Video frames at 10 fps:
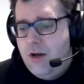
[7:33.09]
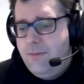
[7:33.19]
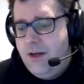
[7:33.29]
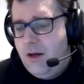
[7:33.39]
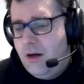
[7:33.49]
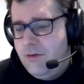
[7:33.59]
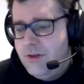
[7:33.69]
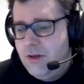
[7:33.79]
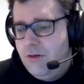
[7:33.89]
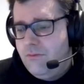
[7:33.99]
opening and
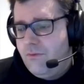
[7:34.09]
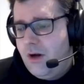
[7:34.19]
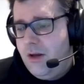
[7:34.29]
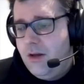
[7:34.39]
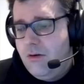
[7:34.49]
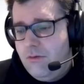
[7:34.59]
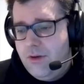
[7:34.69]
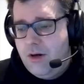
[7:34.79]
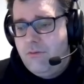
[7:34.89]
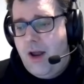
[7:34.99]
closing on the right, on the
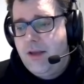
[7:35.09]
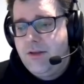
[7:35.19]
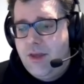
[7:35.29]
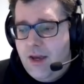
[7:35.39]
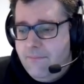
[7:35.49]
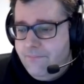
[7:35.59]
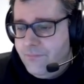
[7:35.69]
correct thing.